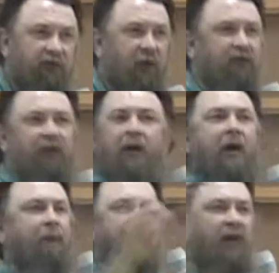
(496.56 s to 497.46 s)

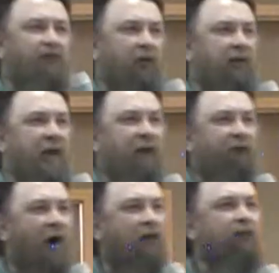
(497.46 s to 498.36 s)
sister, not your
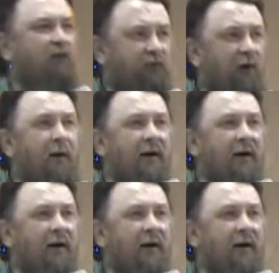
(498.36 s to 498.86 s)
kinfolks, but you